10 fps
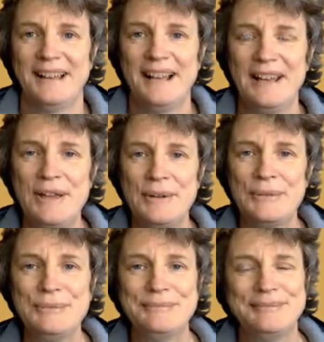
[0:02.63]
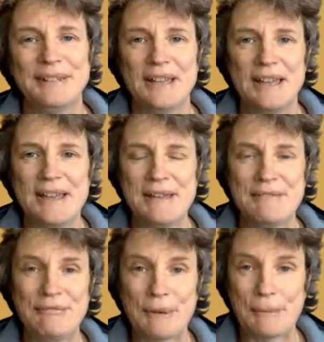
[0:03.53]
Hello,
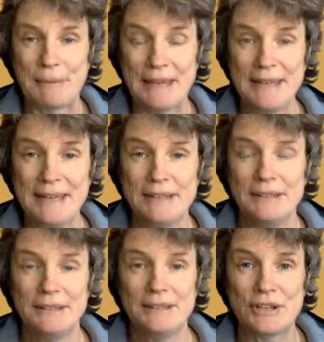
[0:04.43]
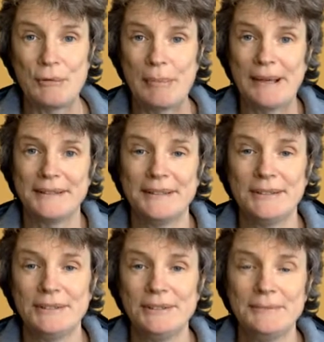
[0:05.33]
from me, Joe
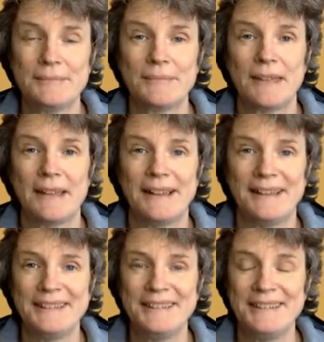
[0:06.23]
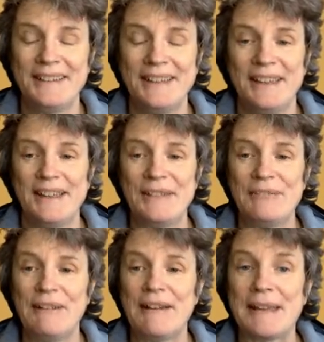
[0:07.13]
Bansell, and the
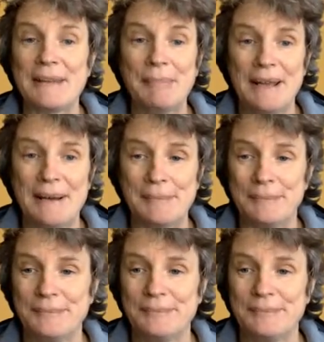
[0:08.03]
Flying Plum.